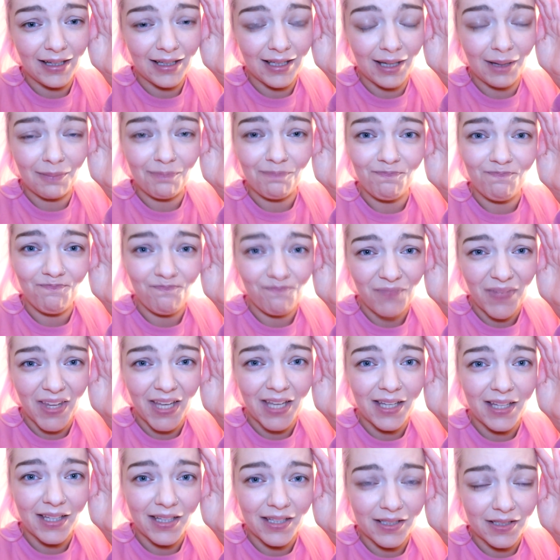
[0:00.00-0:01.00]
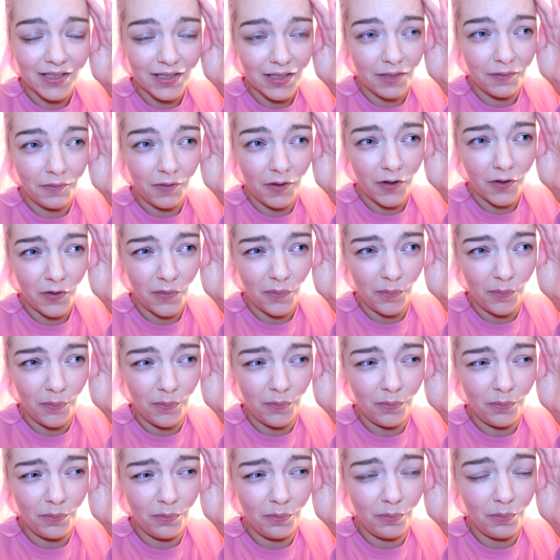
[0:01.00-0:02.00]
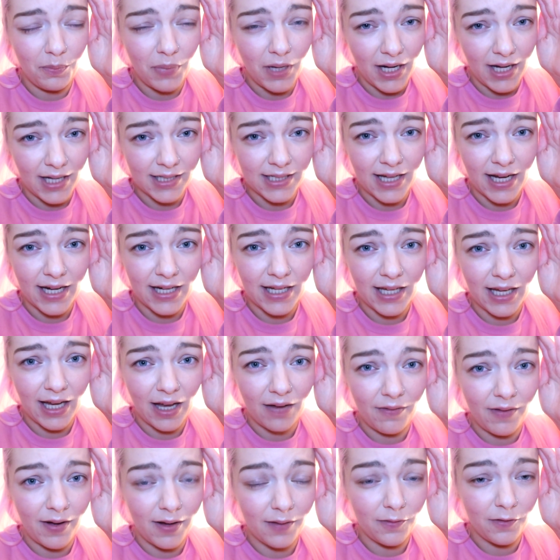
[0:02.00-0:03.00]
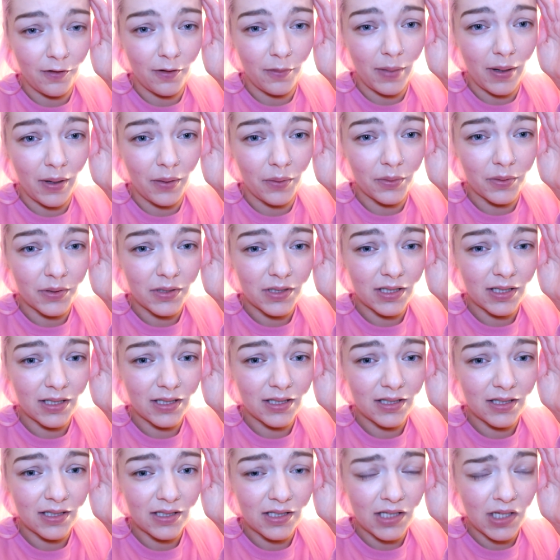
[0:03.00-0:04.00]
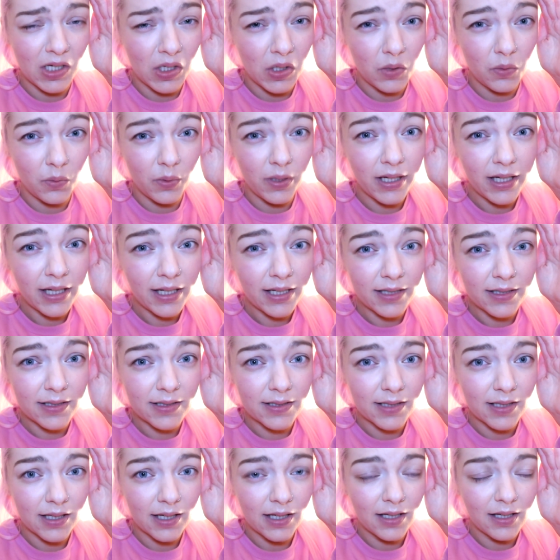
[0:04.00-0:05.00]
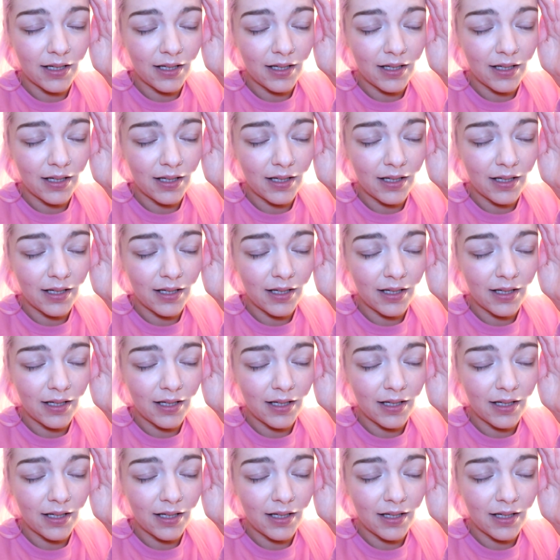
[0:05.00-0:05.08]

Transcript: yep, this is the first bad headache I've had for about 2 weeks,